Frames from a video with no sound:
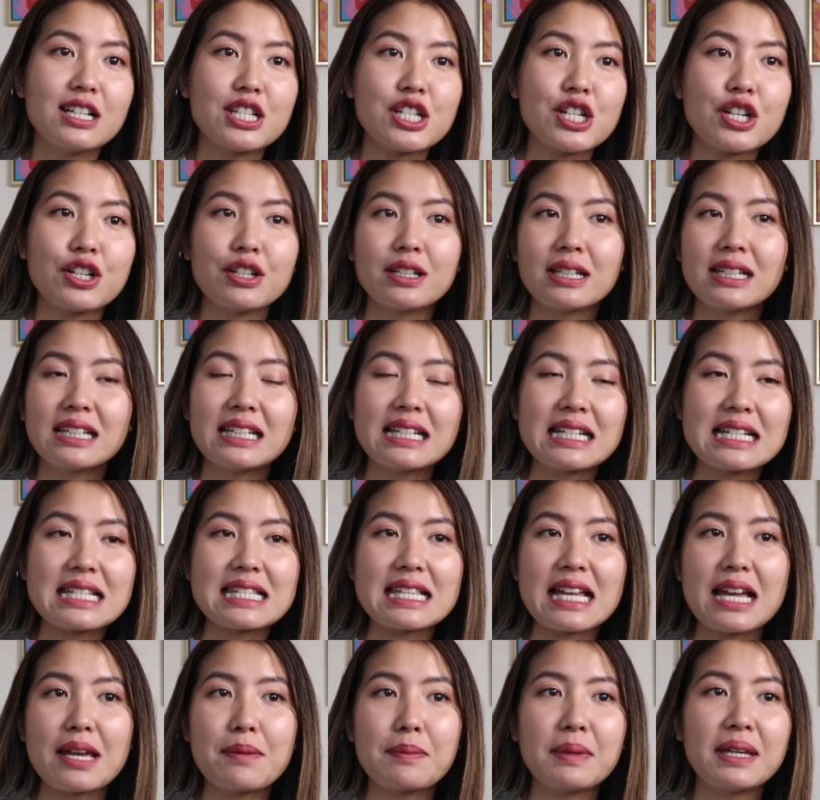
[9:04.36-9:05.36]
turned in an
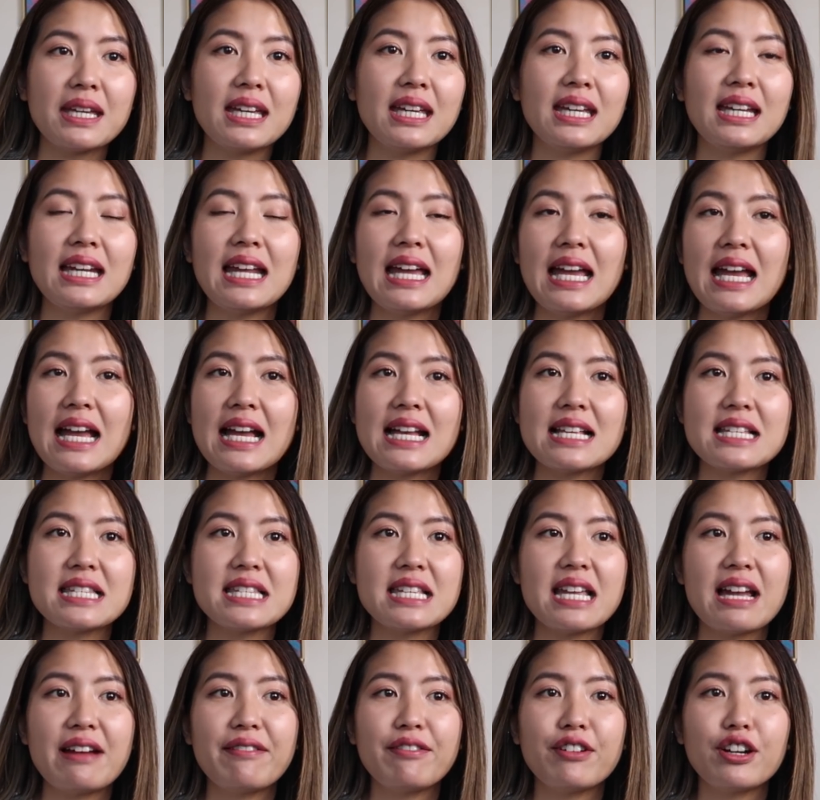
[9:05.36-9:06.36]
assignment, has
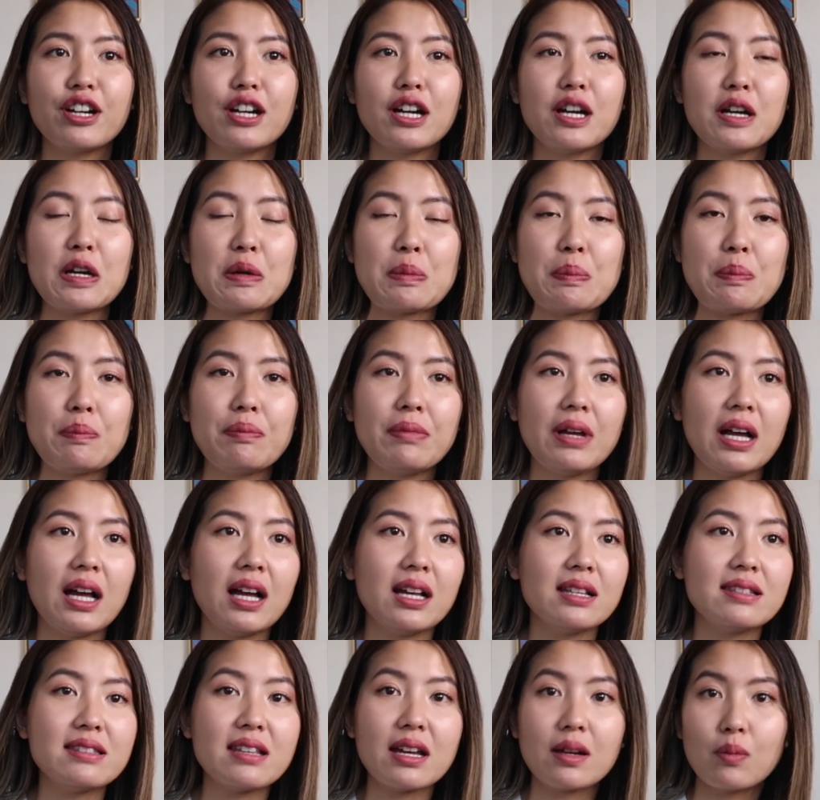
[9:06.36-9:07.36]
never
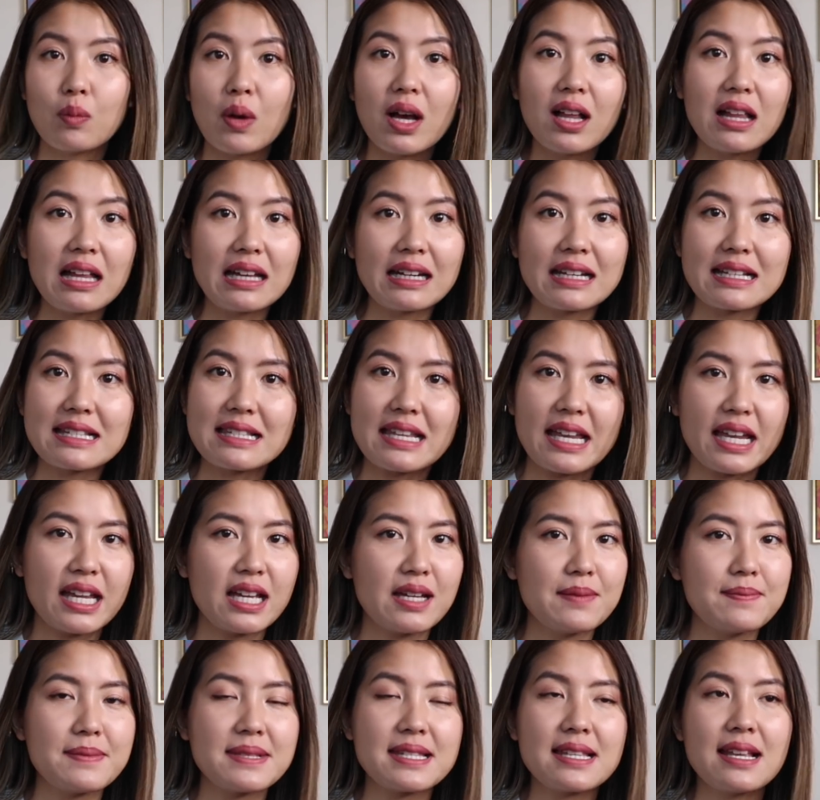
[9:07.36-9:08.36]
done well on
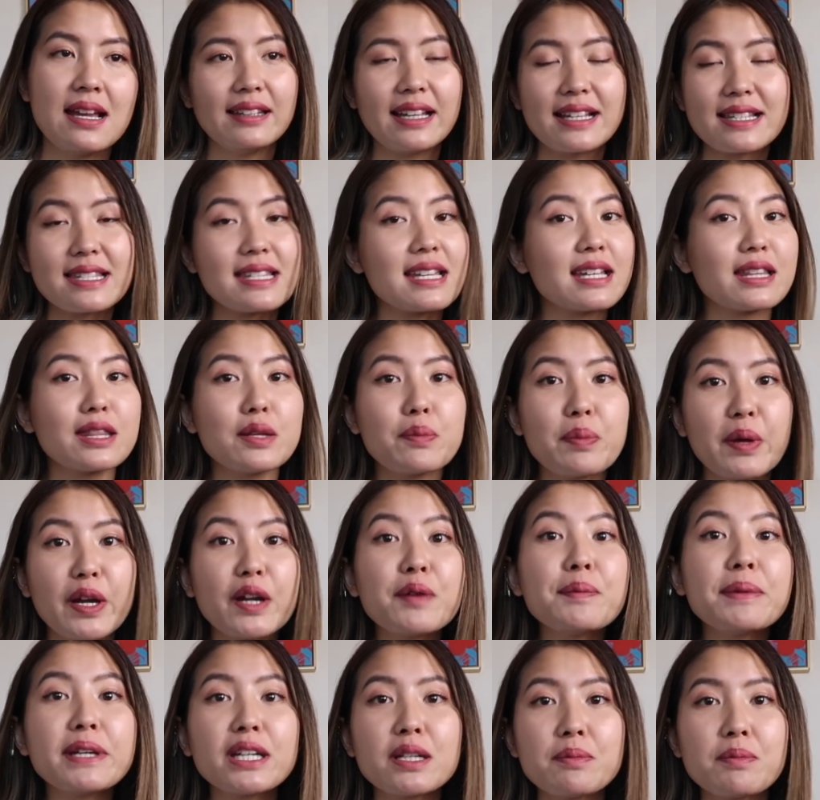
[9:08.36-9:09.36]
exams, that's like the
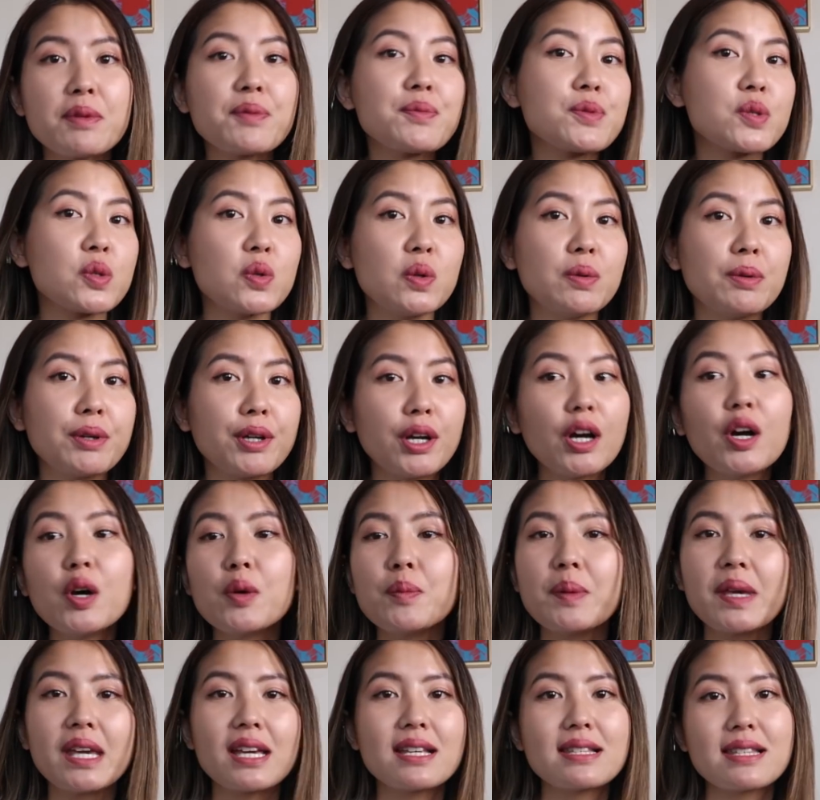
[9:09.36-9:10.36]
bare minimum school will
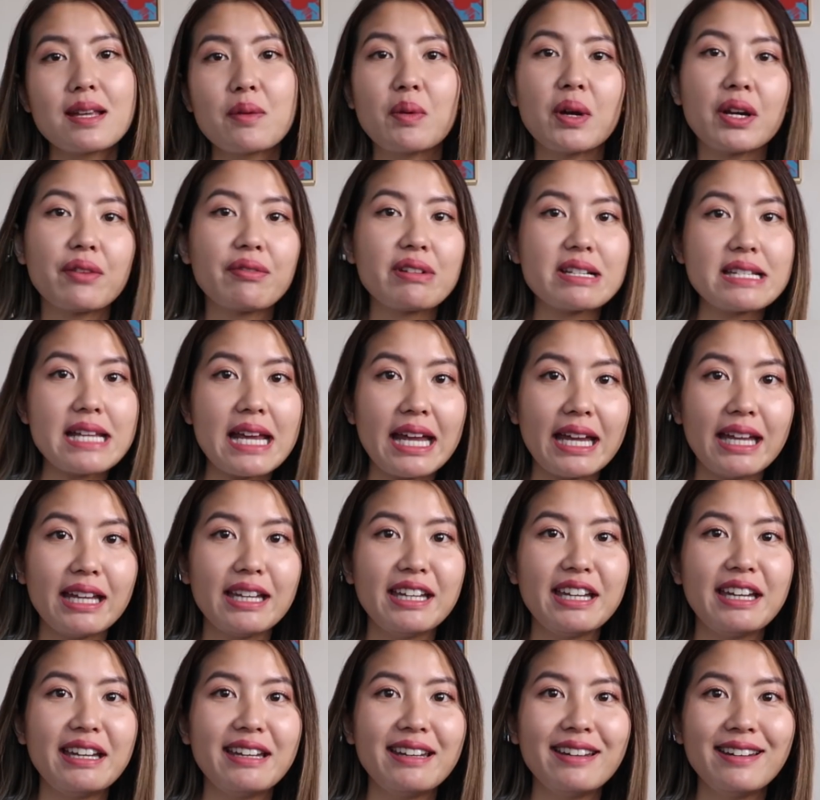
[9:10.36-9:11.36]
go, because they want to
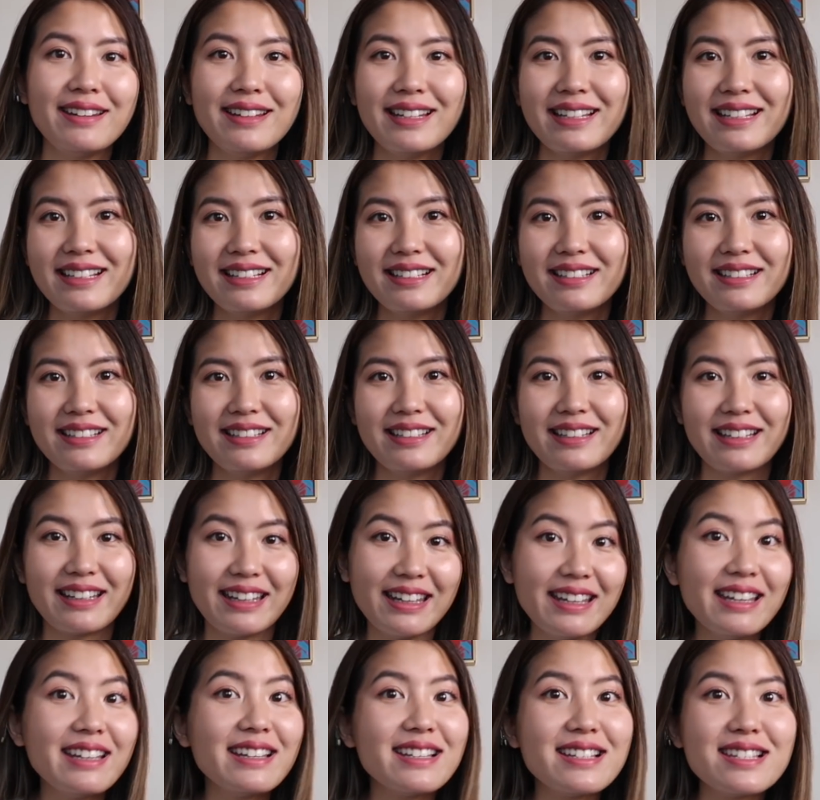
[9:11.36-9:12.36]
retain the
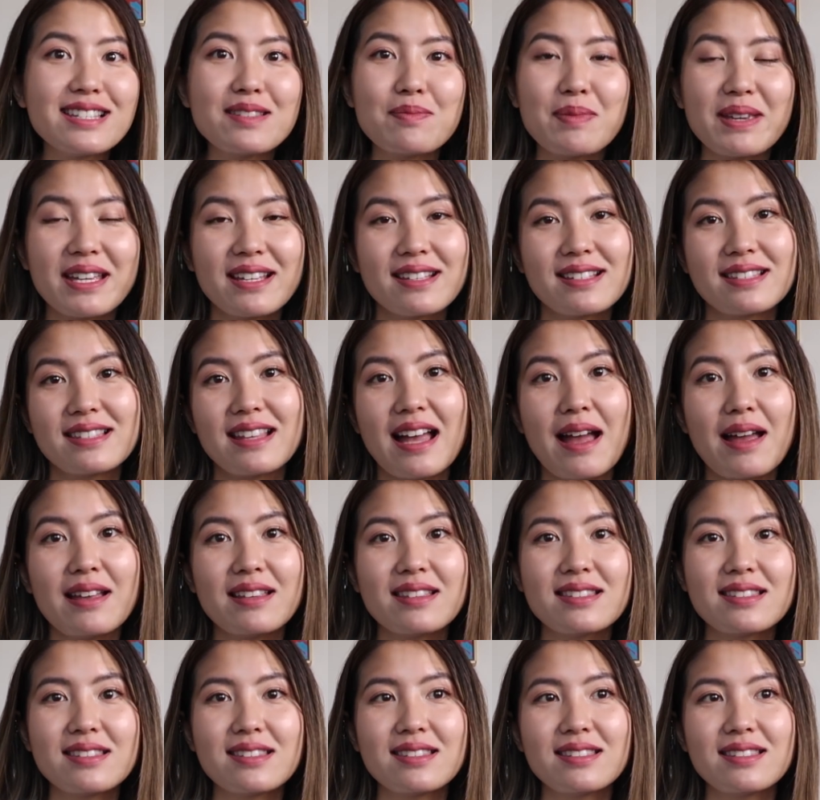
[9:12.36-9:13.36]
kids, because that's,